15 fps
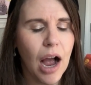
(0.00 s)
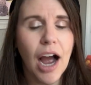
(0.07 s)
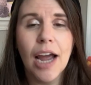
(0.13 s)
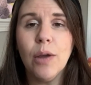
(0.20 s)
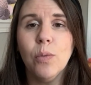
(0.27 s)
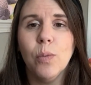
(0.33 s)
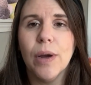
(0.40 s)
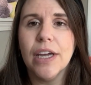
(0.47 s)
I
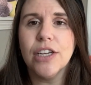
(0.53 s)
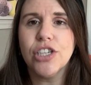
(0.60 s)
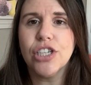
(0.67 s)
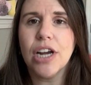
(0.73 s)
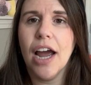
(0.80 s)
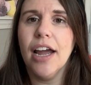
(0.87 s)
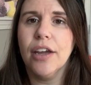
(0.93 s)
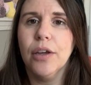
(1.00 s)
wish
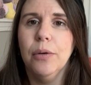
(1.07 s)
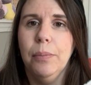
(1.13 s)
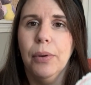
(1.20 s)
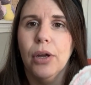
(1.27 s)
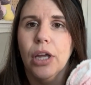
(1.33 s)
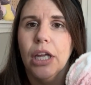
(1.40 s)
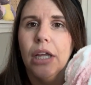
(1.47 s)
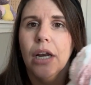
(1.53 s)
I could
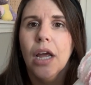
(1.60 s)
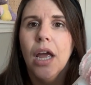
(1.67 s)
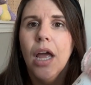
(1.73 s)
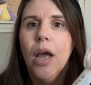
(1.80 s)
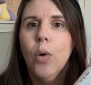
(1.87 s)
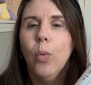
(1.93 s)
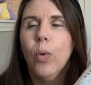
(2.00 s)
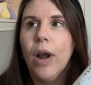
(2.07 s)
put,
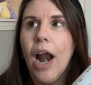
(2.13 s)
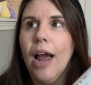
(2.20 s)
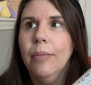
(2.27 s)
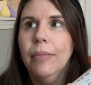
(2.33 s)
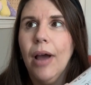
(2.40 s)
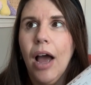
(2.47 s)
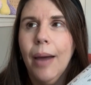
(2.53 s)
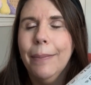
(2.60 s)
when I'm
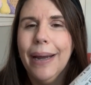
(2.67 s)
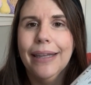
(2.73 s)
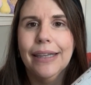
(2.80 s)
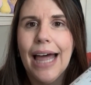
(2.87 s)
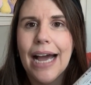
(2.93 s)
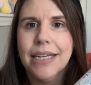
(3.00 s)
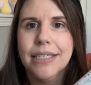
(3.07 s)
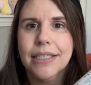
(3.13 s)
on my
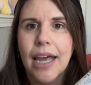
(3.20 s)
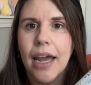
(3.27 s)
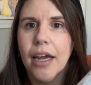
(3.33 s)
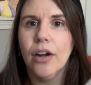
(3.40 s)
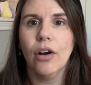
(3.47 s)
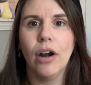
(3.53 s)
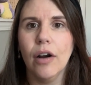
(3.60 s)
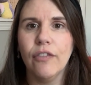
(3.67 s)
last skein,
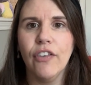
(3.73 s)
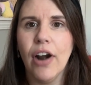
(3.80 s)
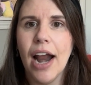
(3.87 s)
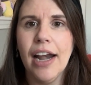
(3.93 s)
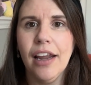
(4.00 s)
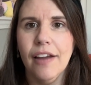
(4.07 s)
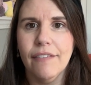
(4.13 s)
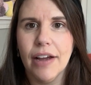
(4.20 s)
or for
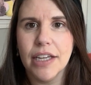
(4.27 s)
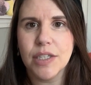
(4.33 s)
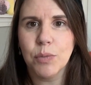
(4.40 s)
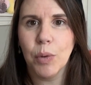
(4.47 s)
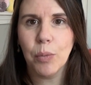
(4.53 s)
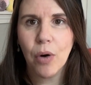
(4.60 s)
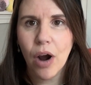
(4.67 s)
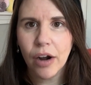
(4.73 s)
any of us, when
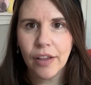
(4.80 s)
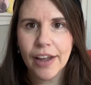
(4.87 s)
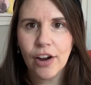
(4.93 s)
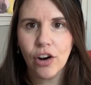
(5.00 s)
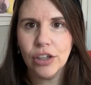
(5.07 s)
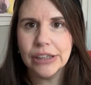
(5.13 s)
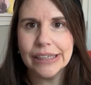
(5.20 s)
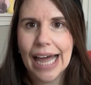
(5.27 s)
we're on
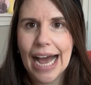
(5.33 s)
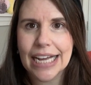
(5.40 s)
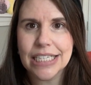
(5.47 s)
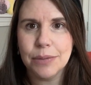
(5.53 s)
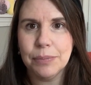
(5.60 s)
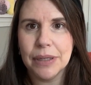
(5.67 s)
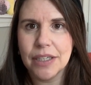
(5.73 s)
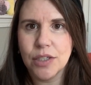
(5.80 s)
our
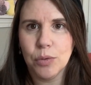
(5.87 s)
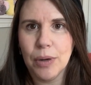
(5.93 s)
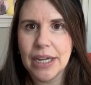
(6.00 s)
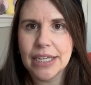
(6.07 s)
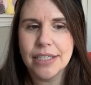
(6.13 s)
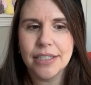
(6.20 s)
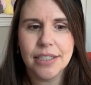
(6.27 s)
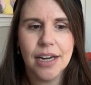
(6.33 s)
last big
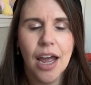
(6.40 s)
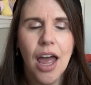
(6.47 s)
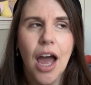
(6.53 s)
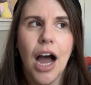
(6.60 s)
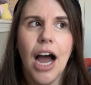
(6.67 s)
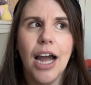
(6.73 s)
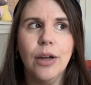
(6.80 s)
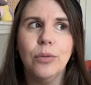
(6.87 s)
twist,
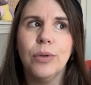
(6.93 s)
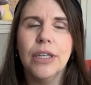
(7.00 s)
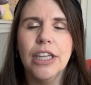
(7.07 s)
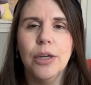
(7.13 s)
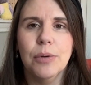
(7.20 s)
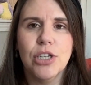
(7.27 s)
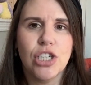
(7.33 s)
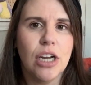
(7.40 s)
I really
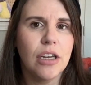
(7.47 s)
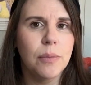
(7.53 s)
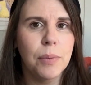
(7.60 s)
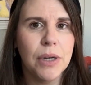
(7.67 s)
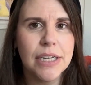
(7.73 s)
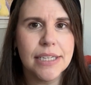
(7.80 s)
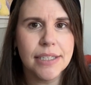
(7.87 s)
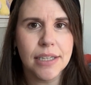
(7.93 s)
wish I could put
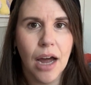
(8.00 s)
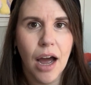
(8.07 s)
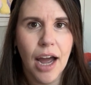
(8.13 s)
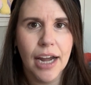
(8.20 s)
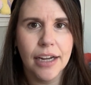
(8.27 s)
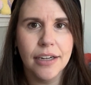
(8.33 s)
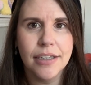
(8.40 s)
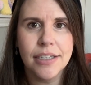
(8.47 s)
a
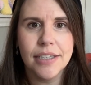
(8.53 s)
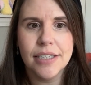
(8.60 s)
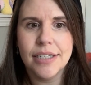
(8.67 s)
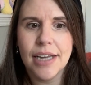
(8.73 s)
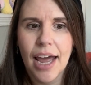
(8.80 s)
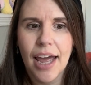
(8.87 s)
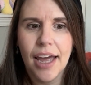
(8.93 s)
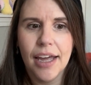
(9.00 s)
sign to
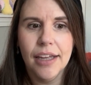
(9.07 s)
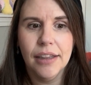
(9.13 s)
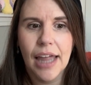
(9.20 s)
say